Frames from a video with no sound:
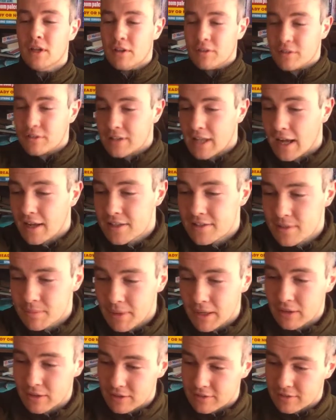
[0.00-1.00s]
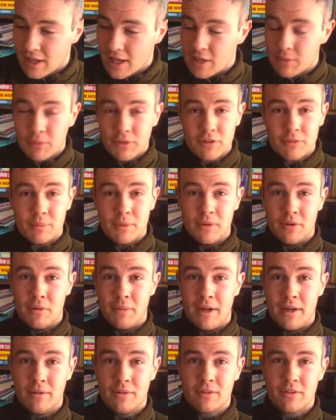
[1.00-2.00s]
So that's about a tablespoon
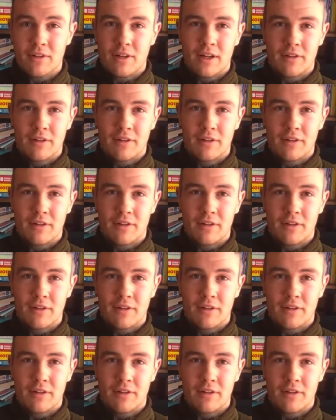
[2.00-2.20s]
amount.